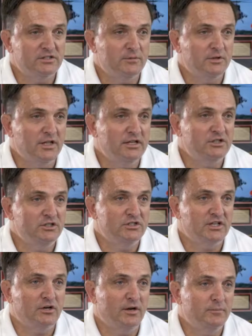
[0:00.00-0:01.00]
Simulation
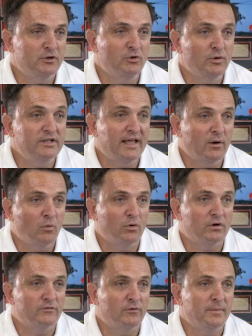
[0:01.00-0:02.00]
Center had been doing that
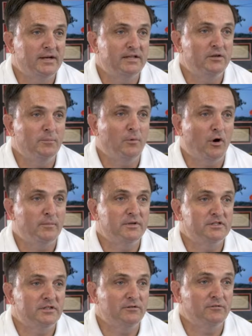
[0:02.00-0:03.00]
work for many
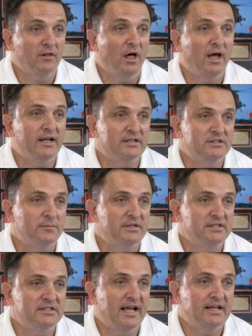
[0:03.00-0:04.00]
departments and flying some of
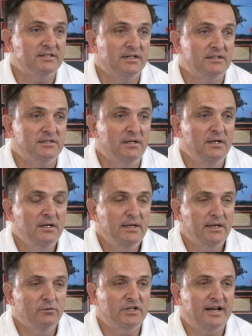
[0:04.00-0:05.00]
these assets,
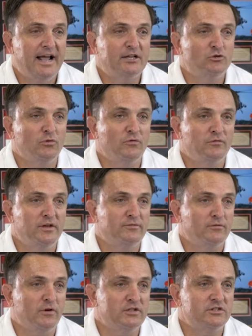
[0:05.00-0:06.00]
it was a natural fit
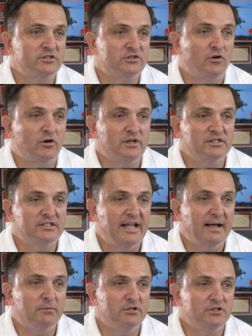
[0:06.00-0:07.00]
for us to start
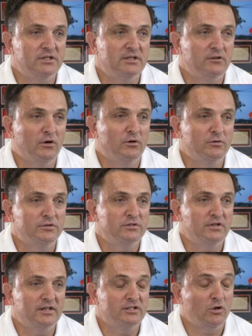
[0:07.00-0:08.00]
establishing those.
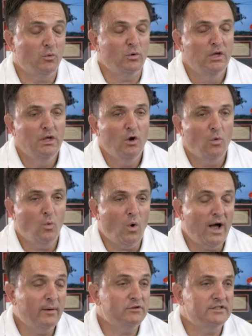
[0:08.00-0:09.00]
So
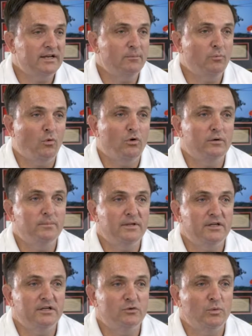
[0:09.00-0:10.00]
why was that important?
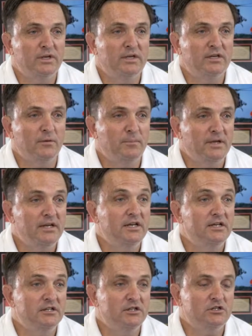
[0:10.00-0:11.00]
Because we
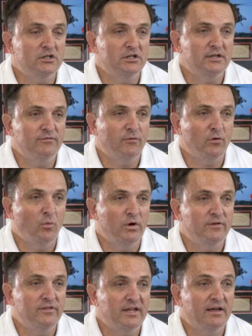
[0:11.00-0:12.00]
competed initially for one
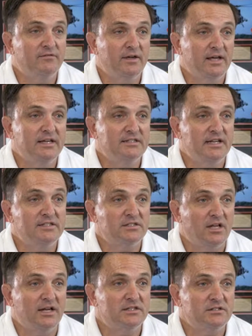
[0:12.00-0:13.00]
of the FAA test
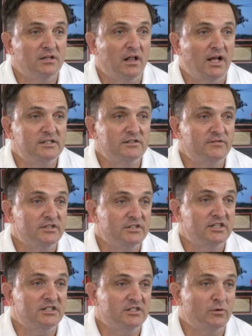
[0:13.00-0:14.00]
site slots of the
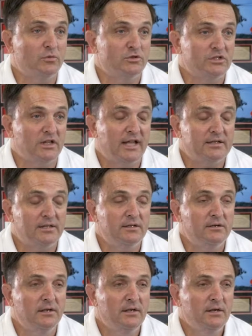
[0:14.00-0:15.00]
6 that were selected.
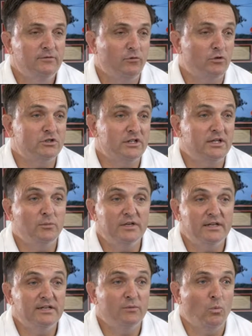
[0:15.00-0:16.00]
Fortunately, we
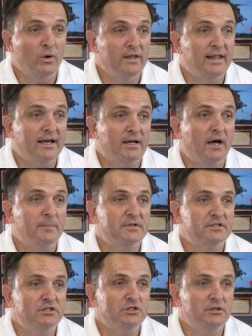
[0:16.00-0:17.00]
didn't win that
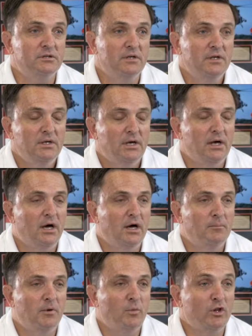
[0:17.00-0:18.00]
competition,
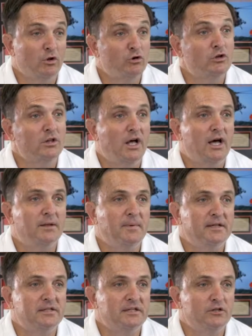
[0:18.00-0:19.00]
but we learned a lot
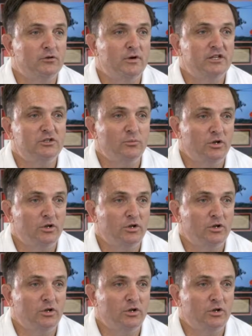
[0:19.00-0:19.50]
about the integration.